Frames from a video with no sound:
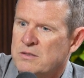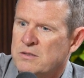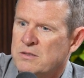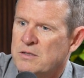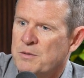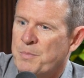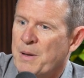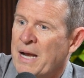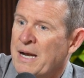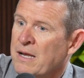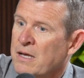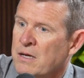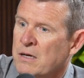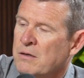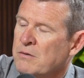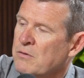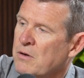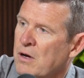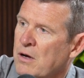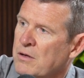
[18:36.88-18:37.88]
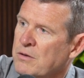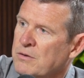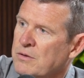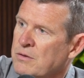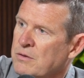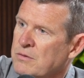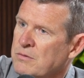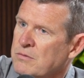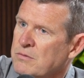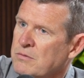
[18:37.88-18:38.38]
depending
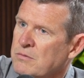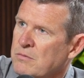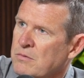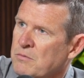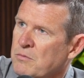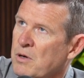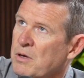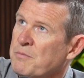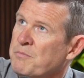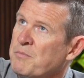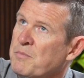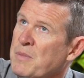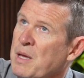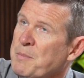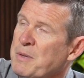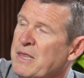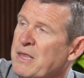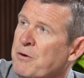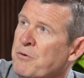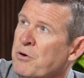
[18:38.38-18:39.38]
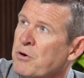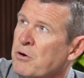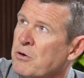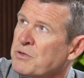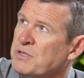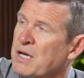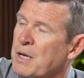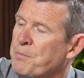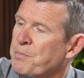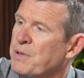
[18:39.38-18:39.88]
on maybe their
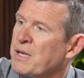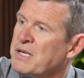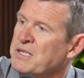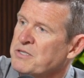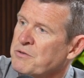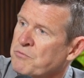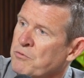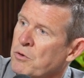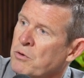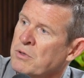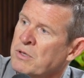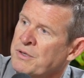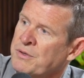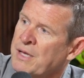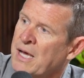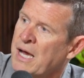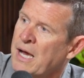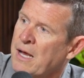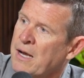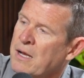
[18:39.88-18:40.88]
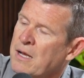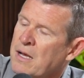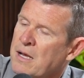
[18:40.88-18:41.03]
neurotype plays a role in that.